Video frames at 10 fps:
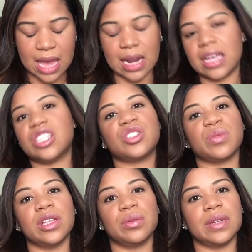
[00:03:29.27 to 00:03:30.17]
I could just
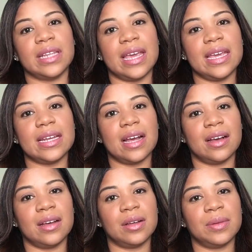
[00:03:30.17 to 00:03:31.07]
really relate
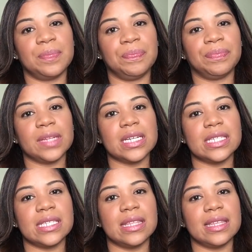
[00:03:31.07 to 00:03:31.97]

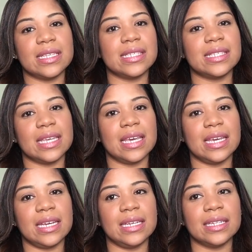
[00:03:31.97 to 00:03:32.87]
to this
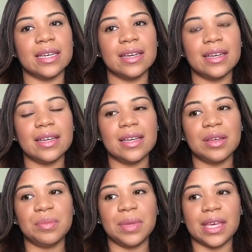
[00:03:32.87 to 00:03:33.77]
scene
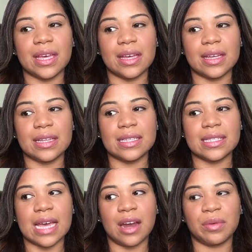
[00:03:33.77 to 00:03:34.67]

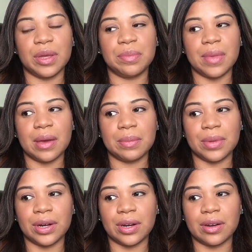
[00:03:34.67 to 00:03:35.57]
because I
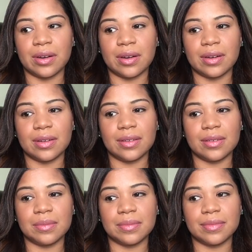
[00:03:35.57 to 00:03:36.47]
remember
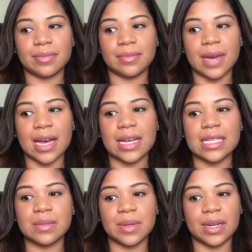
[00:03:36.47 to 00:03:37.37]
my
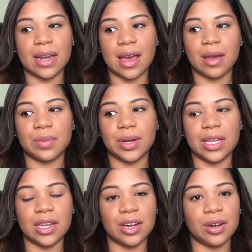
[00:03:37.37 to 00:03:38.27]
husband and I were
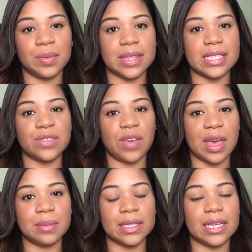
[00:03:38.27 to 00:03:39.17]
here with his
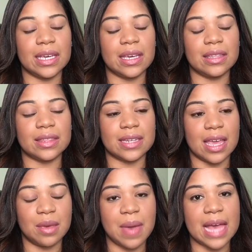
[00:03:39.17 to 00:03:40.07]
family the day
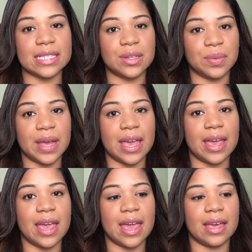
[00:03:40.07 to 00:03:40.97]
he passed
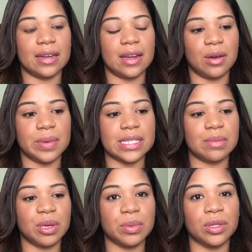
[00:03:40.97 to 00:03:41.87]
away, and I went to
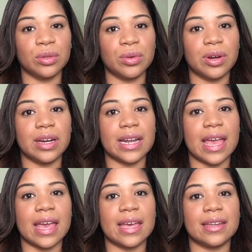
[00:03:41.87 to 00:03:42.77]
be with the Lord,
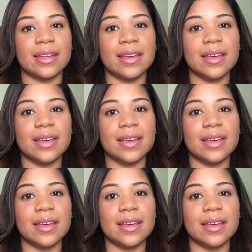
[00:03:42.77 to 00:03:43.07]
and